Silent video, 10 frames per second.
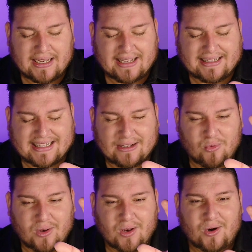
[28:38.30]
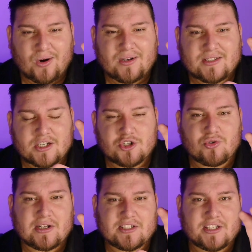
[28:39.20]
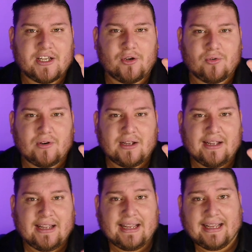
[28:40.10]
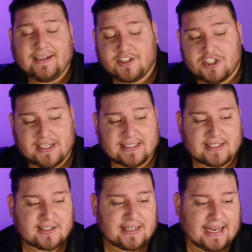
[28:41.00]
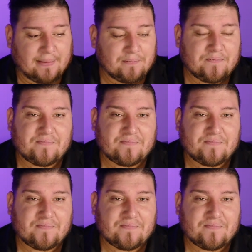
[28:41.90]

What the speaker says: and that they will learn to trust you. In Jesus' name.